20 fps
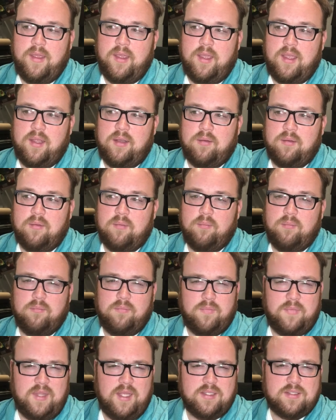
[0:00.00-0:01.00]
And
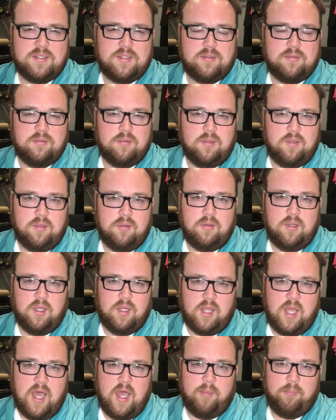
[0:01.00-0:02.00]
that's a
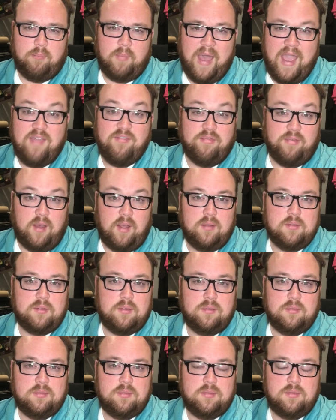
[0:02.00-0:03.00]
lot my fault.